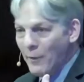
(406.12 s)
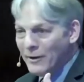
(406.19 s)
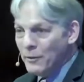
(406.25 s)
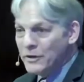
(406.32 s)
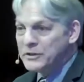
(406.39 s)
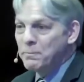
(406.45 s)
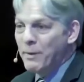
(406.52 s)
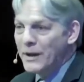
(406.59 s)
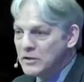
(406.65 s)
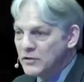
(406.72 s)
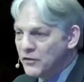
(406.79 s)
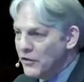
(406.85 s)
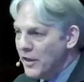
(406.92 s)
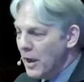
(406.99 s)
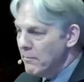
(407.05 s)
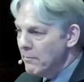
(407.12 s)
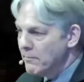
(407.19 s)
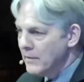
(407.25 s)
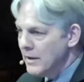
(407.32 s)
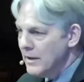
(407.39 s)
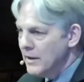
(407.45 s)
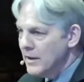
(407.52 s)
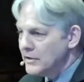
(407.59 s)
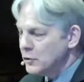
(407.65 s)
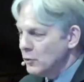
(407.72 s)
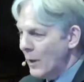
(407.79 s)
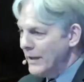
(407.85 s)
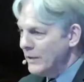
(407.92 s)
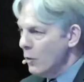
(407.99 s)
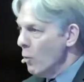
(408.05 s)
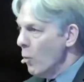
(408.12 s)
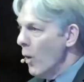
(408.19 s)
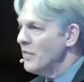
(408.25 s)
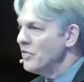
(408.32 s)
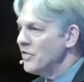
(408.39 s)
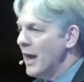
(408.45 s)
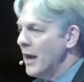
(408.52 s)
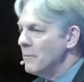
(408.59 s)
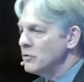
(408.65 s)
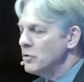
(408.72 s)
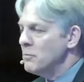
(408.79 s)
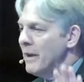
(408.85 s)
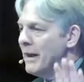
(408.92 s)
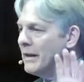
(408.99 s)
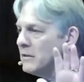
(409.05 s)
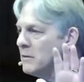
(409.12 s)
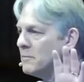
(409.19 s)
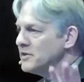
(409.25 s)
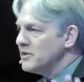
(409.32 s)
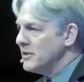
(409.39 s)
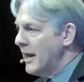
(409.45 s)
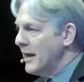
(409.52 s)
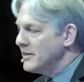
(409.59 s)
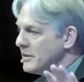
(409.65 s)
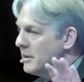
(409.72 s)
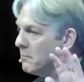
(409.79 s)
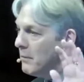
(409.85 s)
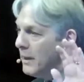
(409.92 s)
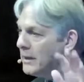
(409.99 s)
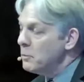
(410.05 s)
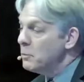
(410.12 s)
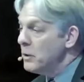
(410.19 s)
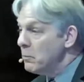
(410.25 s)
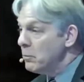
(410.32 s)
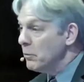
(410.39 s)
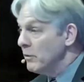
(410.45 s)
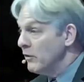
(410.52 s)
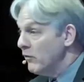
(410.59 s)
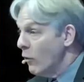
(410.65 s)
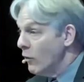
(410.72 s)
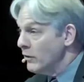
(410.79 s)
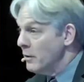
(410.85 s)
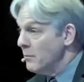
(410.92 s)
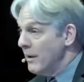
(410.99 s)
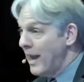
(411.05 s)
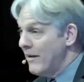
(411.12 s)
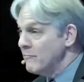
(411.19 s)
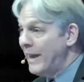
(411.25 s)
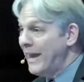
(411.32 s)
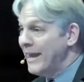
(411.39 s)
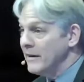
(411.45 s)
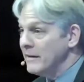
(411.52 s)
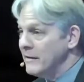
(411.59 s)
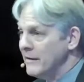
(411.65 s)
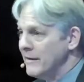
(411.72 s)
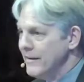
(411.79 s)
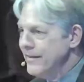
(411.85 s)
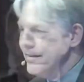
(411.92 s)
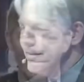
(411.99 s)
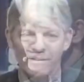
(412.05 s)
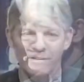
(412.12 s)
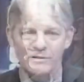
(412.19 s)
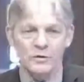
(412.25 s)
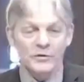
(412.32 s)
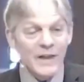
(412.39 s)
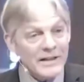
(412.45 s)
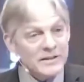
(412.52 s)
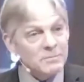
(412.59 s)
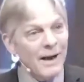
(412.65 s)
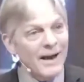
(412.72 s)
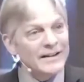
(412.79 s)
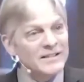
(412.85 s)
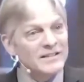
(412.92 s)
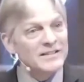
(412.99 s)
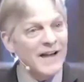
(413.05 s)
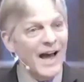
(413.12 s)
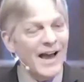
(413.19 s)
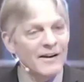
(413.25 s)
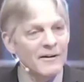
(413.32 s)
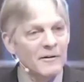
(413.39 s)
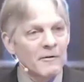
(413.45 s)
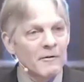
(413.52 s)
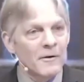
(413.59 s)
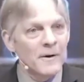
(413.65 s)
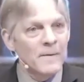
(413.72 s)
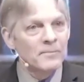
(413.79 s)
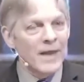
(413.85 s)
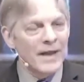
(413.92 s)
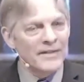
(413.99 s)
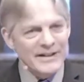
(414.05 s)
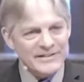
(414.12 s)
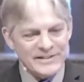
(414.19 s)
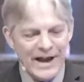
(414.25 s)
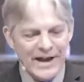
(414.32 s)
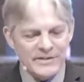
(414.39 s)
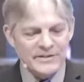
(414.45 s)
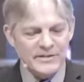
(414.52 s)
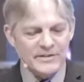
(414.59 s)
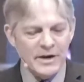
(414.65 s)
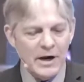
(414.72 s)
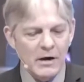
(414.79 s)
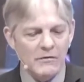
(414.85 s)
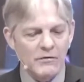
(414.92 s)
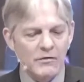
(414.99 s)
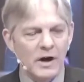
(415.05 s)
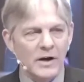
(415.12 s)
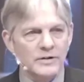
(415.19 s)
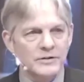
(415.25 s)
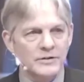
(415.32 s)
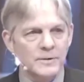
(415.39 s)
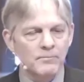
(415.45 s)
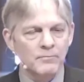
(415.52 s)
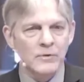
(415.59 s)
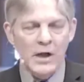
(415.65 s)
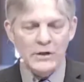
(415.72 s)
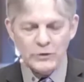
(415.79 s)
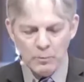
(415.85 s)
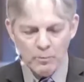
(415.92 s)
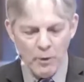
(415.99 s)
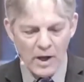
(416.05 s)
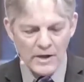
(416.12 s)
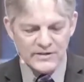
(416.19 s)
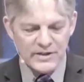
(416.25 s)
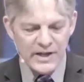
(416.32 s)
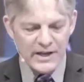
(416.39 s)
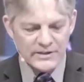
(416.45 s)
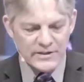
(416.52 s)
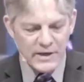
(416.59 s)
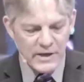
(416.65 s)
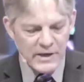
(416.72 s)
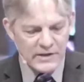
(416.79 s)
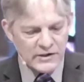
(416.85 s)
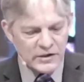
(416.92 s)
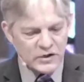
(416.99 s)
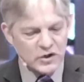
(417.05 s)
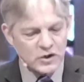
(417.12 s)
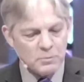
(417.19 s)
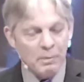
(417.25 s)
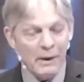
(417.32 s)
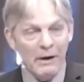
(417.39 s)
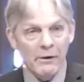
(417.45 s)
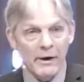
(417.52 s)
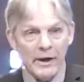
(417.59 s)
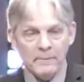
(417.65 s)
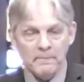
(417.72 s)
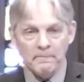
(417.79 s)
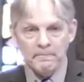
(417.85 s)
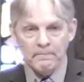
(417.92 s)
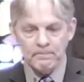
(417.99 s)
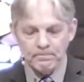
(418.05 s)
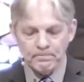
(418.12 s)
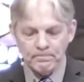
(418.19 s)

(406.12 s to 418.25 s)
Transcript: I want what's best for them. So I don't want them to make the mistakes that many people before them have made. So that's my desire, and that's God's desire for us. And so Paul says, This Spirit